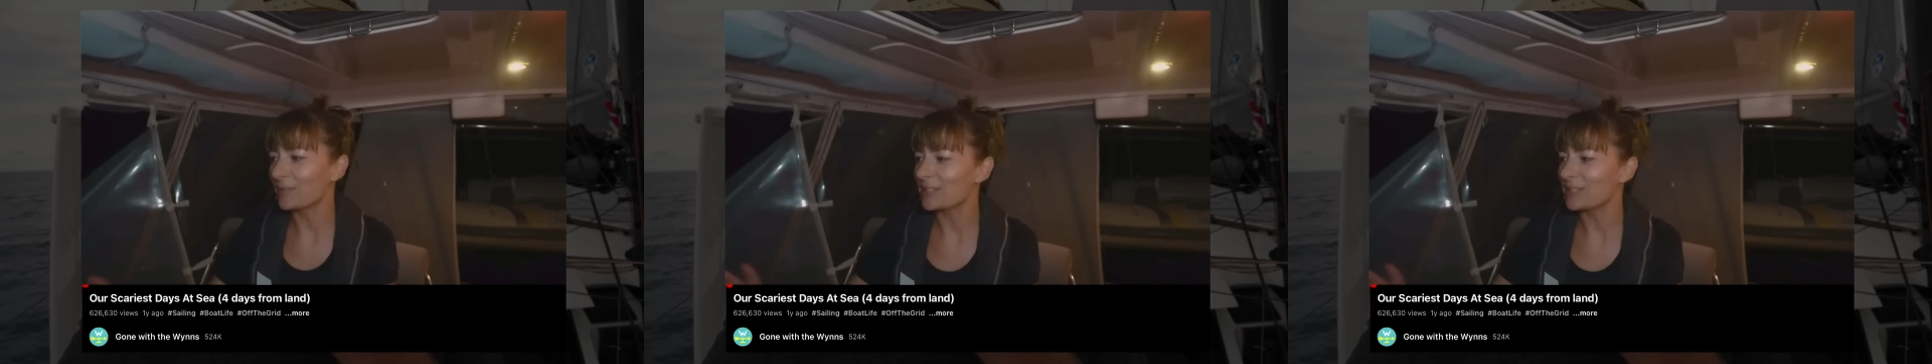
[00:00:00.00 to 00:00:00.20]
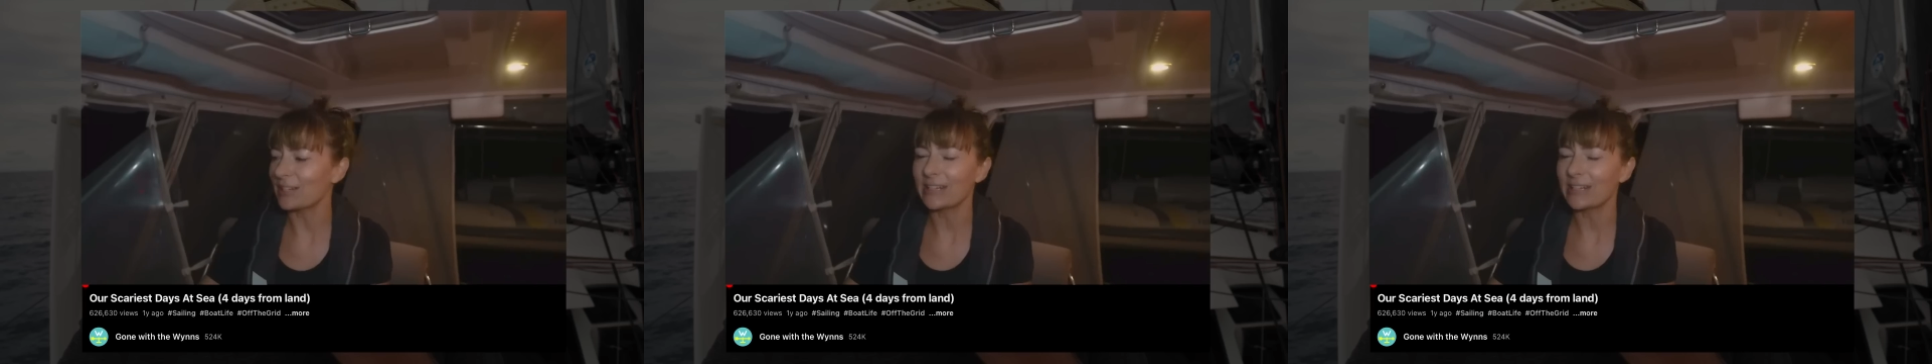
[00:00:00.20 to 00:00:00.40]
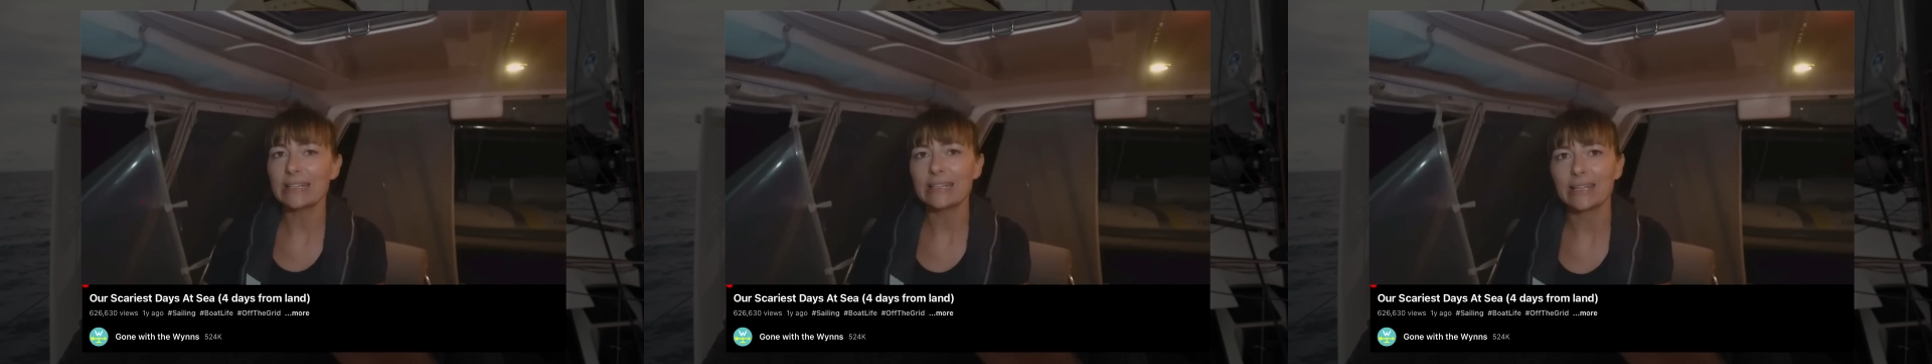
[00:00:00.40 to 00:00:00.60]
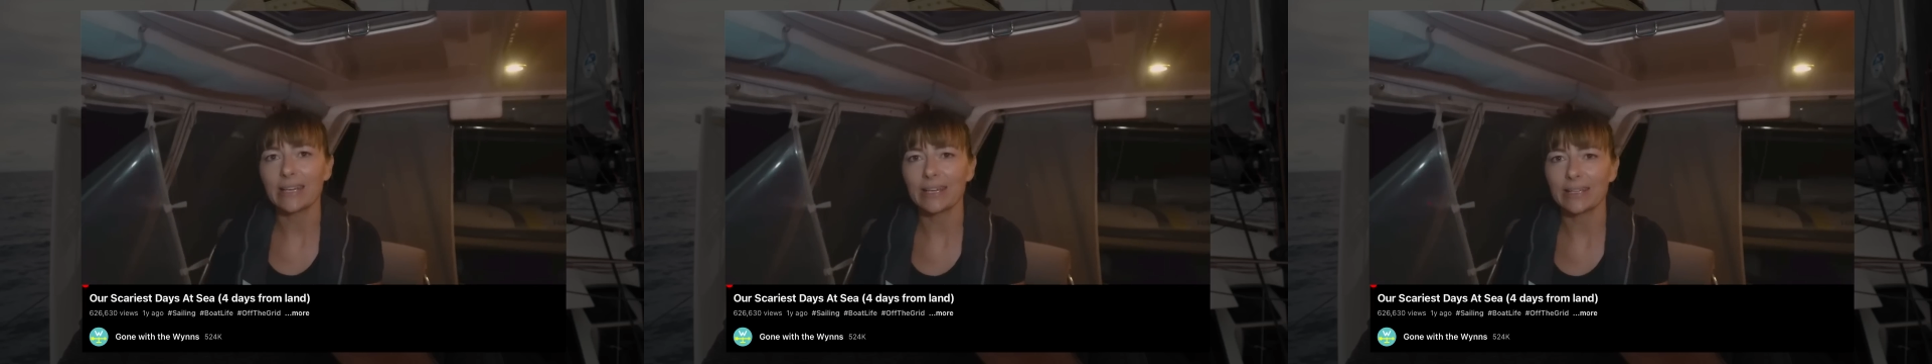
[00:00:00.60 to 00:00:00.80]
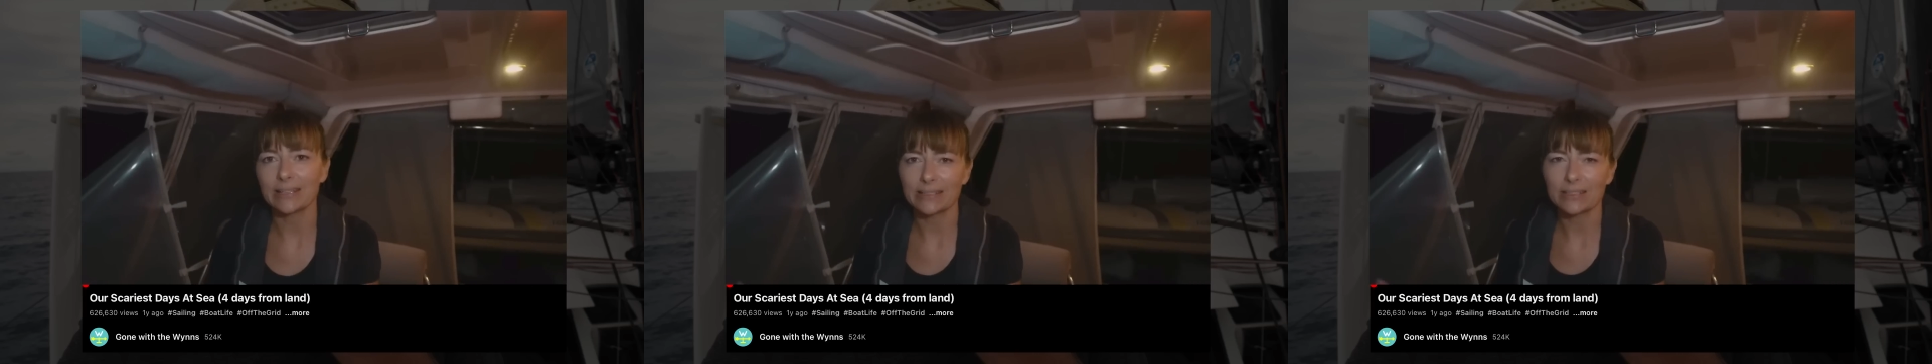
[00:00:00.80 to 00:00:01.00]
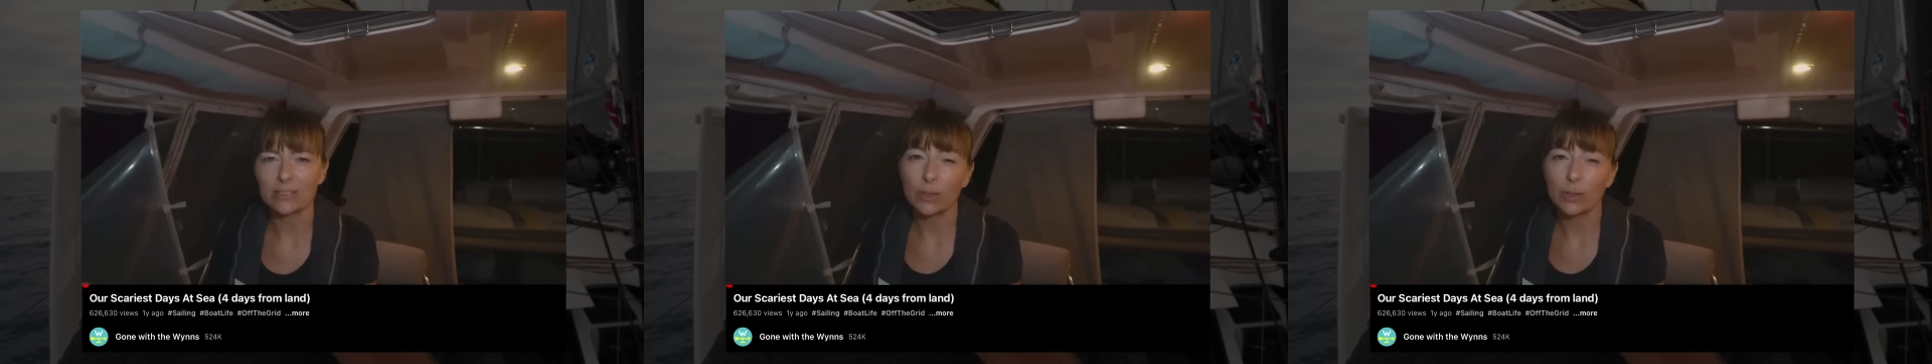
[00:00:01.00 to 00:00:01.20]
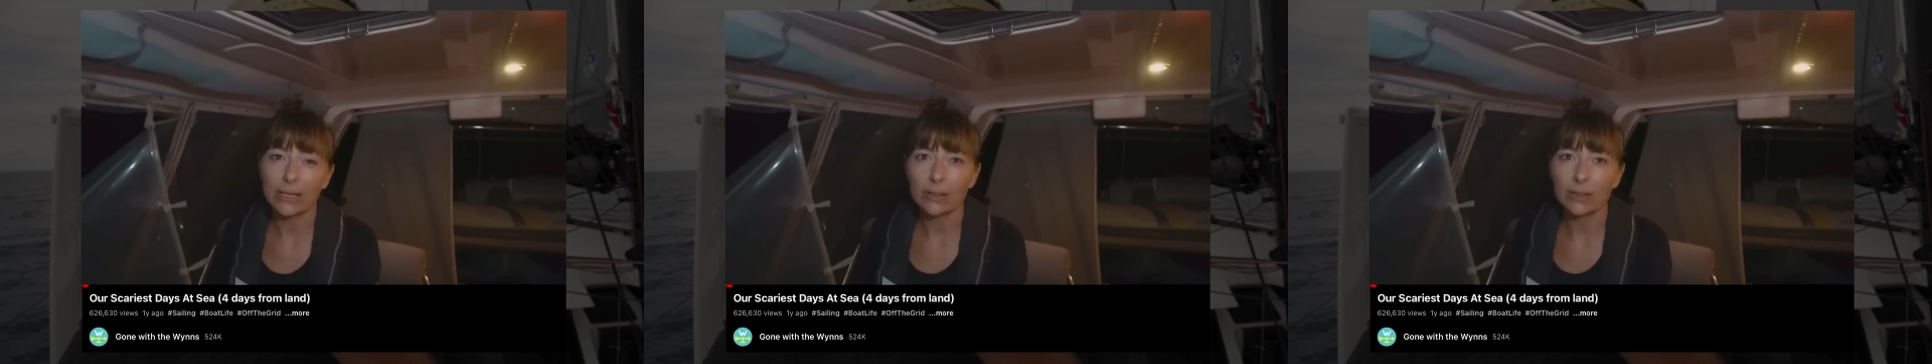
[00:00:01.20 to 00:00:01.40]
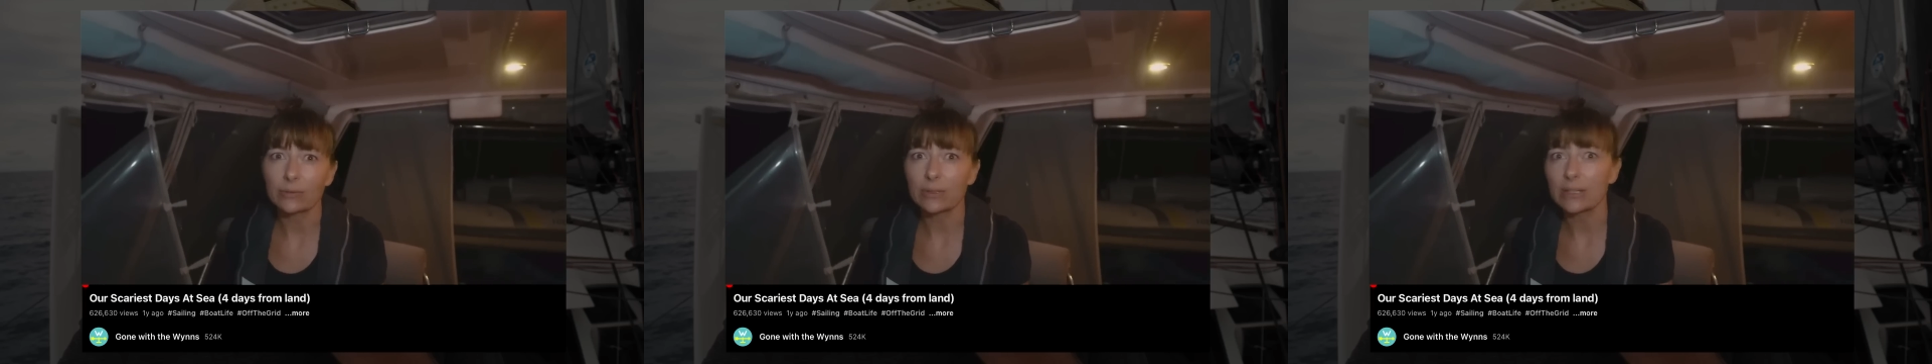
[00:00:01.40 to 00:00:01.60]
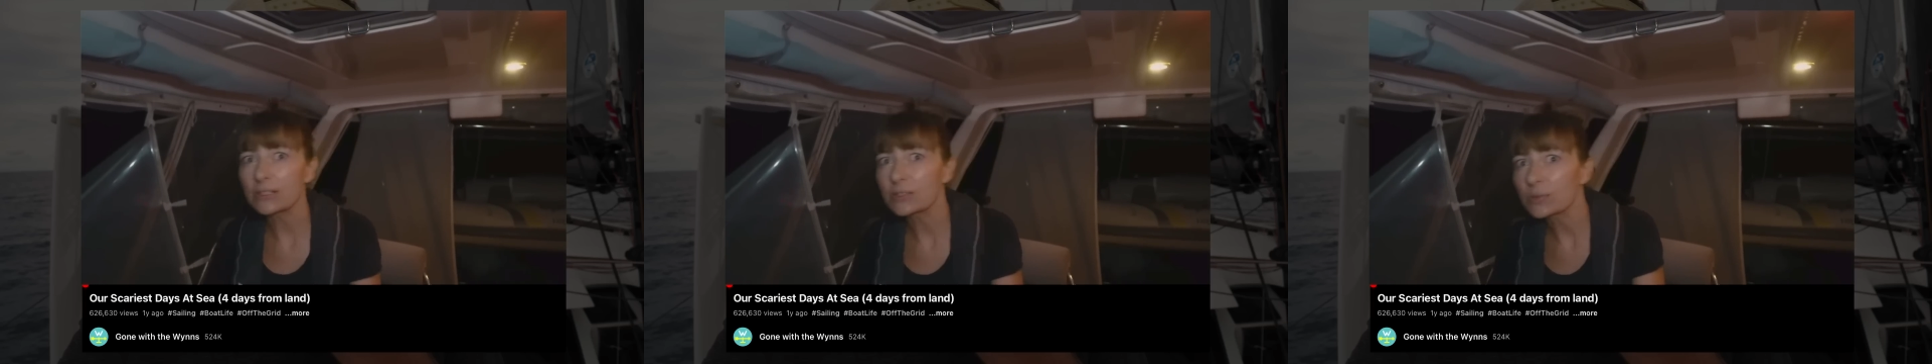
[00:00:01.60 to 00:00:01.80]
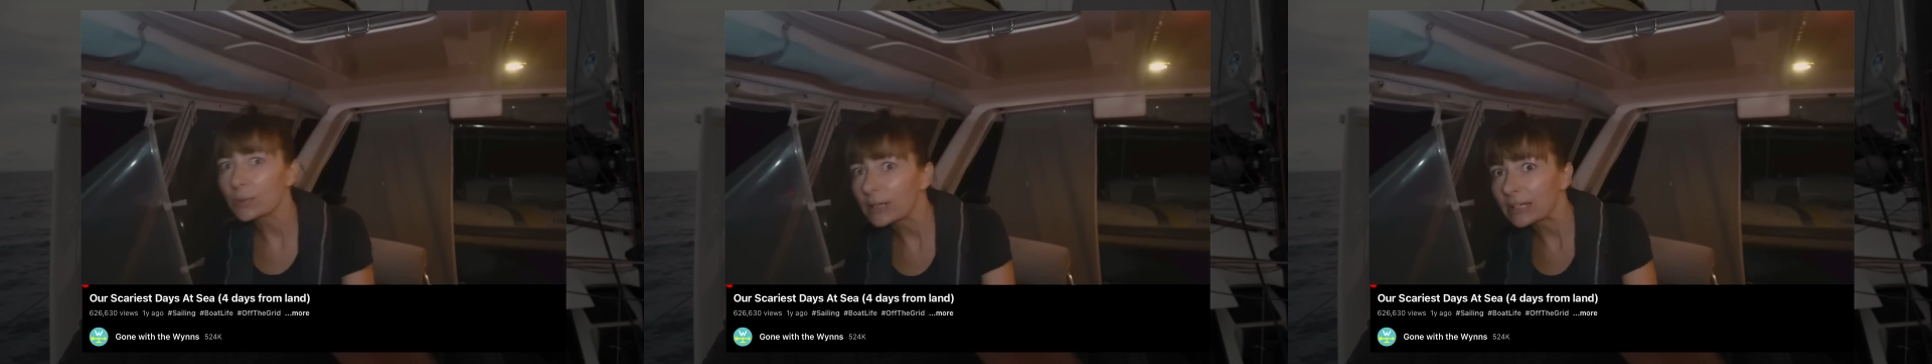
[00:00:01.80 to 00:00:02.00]
We're starting to get like
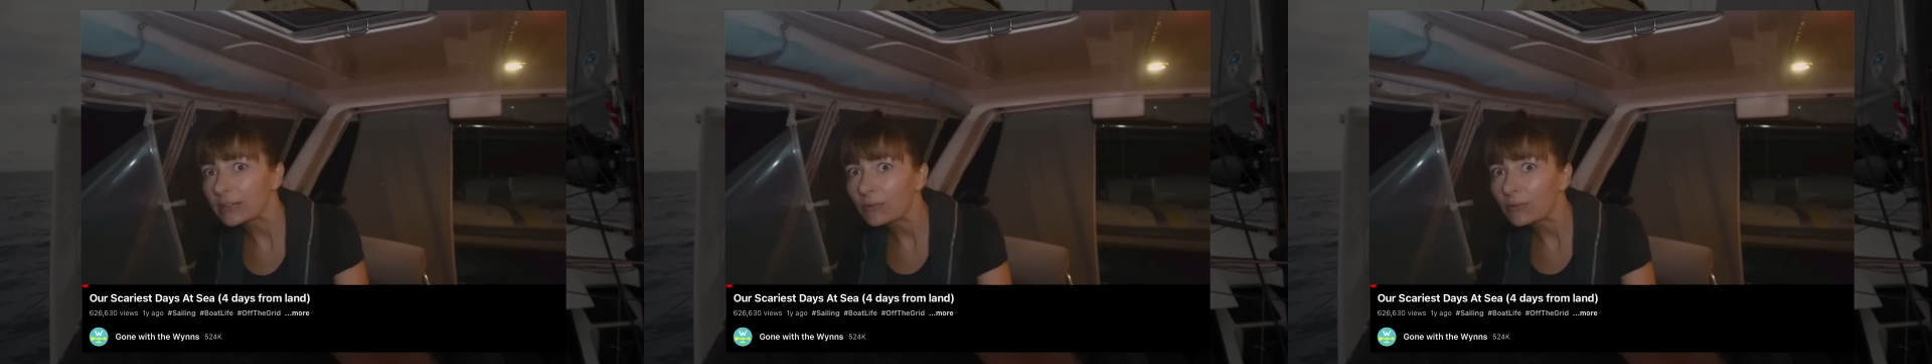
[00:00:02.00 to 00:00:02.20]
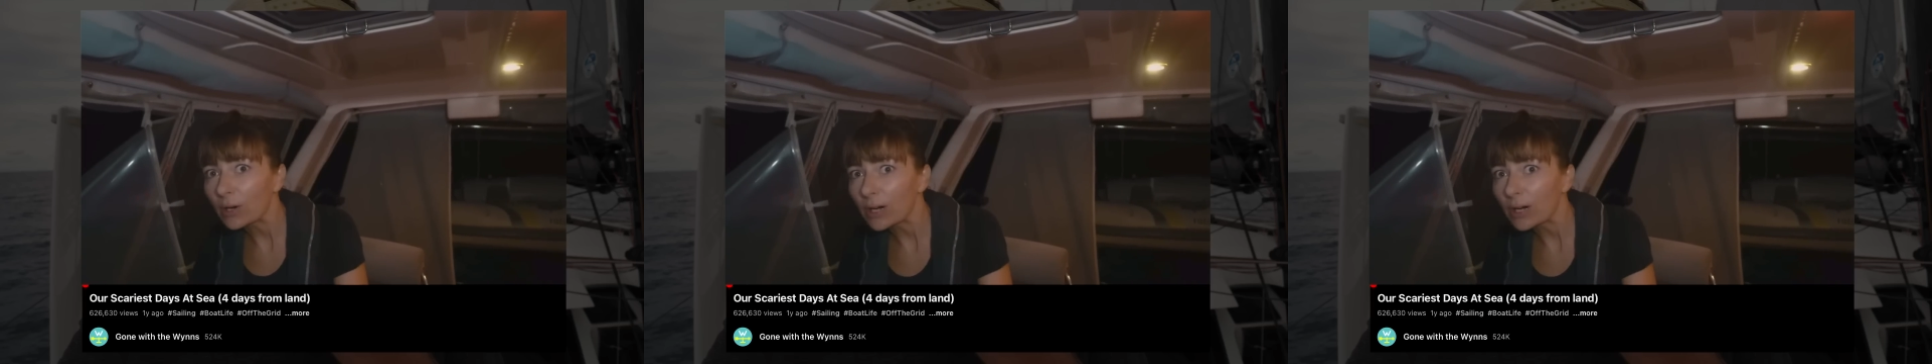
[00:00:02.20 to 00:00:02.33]
23, 24